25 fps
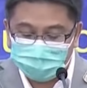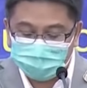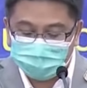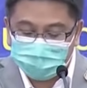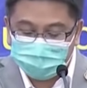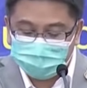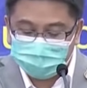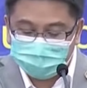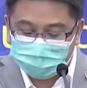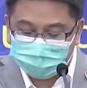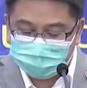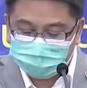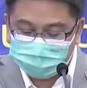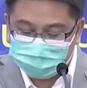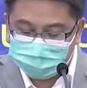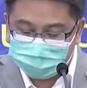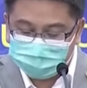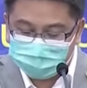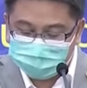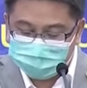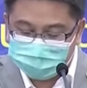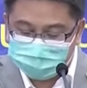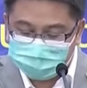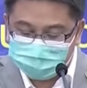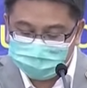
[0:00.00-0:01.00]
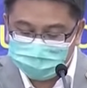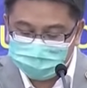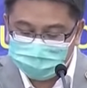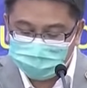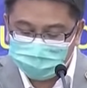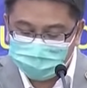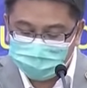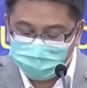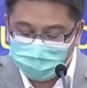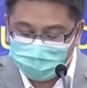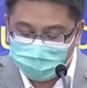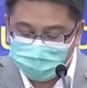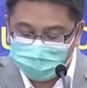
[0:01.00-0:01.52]
medical standards
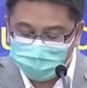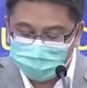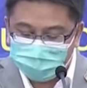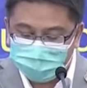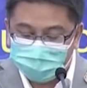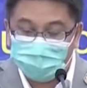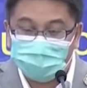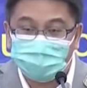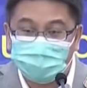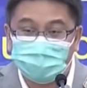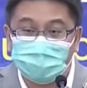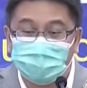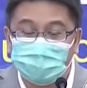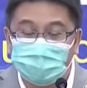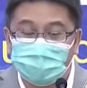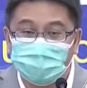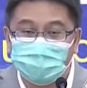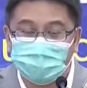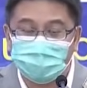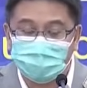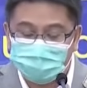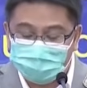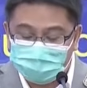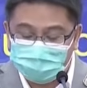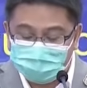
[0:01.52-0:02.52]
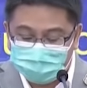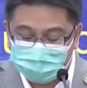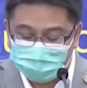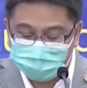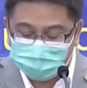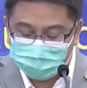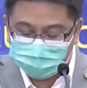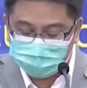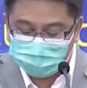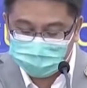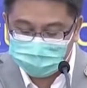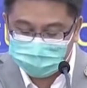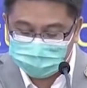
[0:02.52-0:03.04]
that we have, being put in
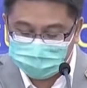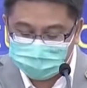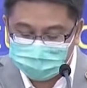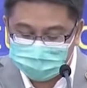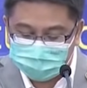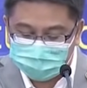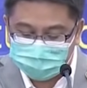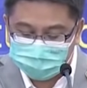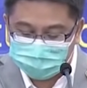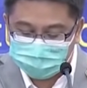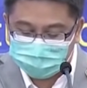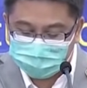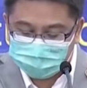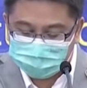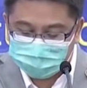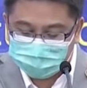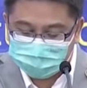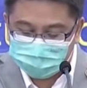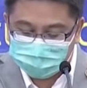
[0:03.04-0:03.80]
quarantine and medical treatment.